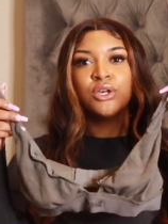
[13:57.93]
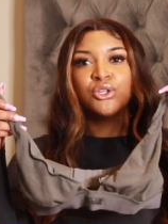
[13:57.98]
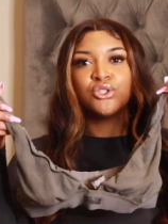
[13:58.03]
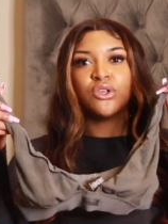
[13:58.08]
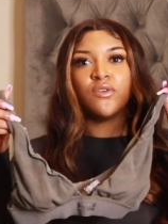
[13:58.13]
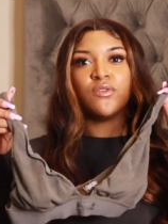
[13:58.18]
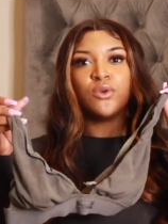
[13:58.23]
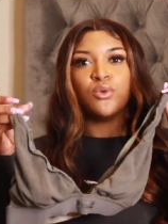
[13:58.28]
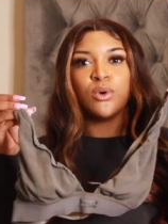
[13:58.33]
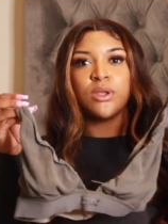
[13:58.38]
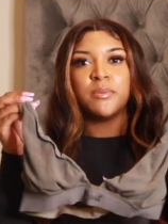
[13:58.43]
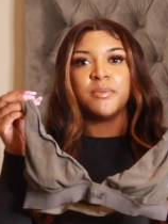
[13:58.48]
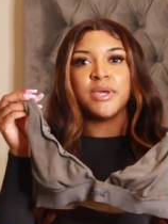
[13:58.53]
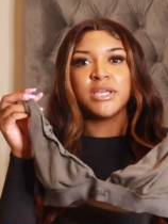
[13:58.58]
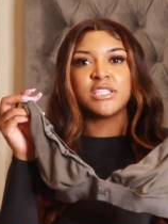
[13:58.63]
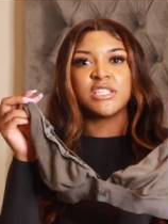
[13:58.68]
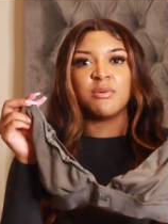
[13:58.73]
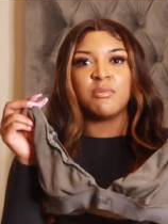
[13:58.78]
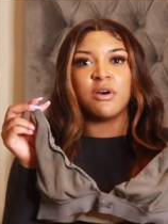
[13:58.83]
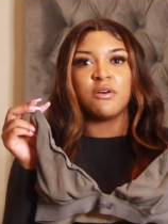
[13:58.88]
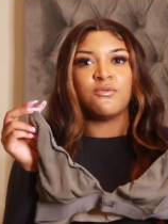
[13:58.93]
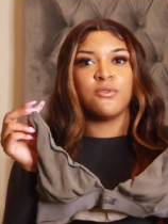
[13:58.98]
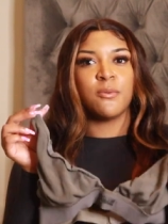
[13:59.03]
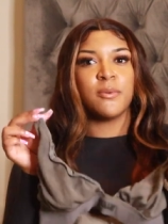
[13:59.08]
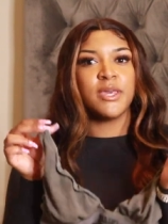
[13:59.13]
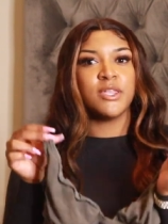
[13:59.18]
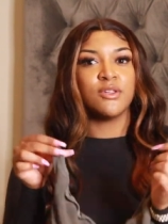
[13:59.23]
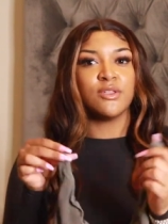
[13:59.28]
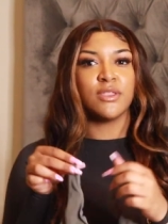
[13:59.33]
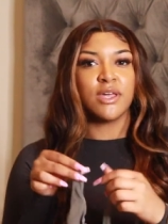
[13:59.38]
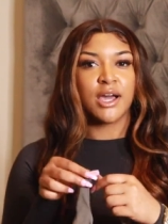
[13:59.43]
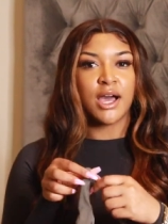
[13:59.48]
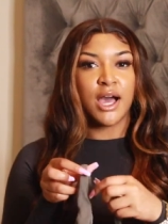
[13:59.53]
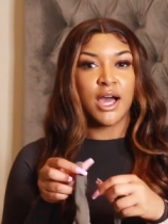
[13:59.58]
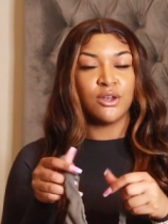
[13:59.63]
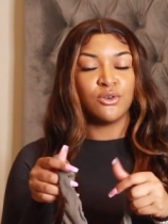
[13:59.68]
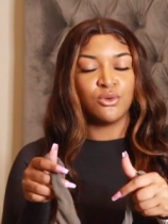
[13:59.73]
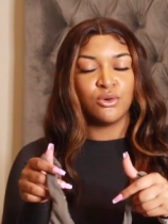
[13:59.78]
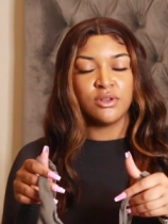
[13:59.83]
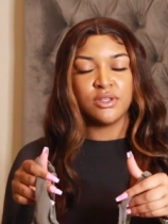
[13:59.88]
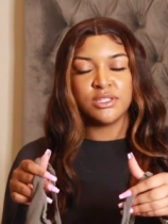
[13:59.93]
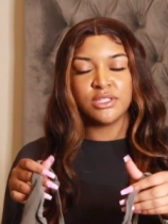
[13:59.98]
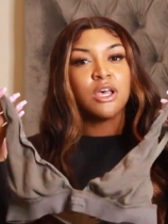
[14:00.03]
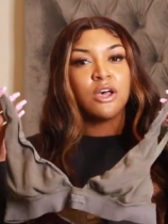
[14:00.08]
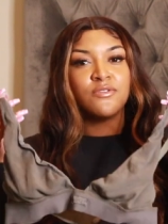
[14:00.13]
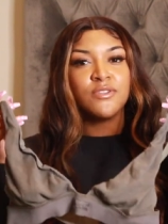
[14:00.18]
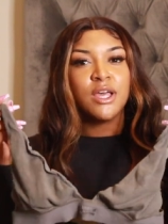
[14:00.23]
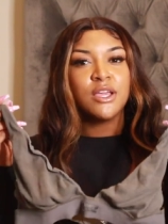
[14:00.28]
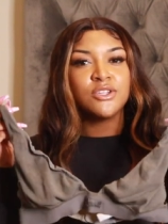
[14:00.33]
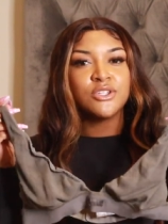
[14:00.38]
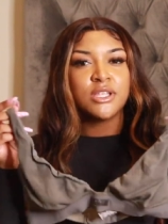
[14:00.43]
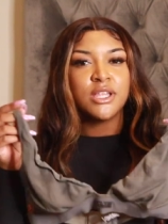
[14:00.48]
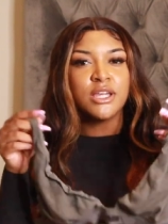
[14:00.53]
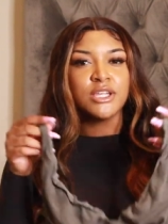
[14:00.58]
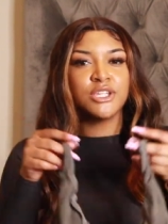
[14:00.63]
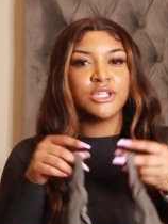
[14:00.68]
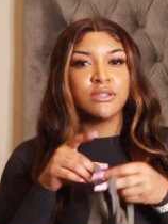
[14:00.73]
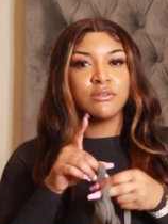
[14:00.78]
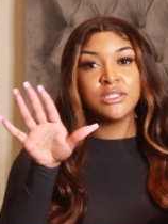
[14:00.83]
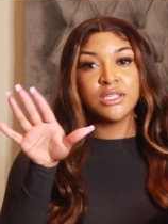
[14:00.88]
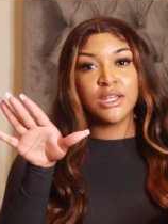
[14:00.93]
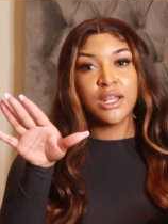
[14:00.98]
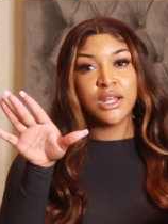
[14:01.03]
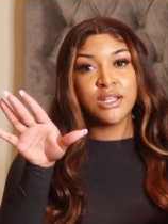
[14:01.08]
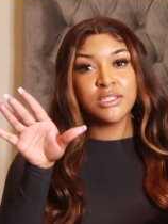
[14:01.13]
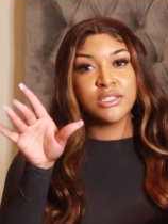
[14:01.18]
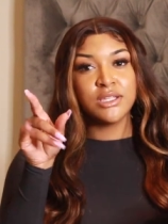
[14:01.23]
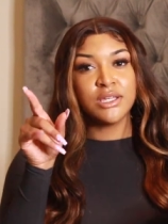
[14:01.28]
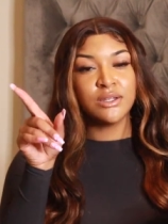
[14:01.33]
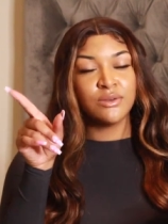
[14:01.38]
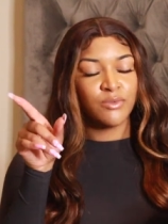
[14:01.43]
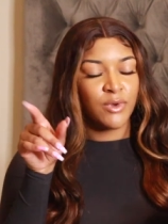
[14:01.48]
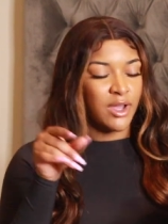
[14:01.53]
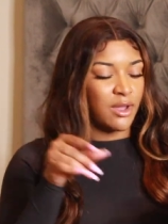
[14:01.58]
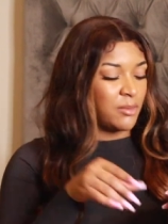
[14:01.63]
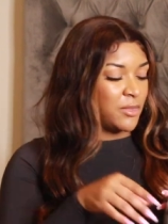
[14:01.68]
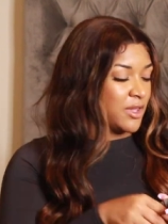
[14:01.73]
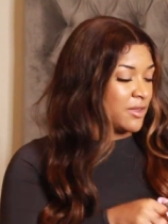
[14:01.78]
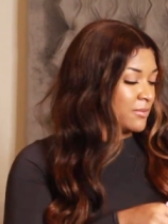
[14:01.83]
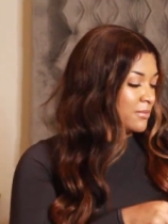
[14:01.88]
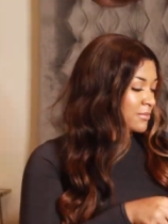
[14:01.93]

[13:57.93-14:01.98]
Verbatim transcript: So if you want to pick some up from either the cotton or the soft lounge collection, 10 out of 10, recommend.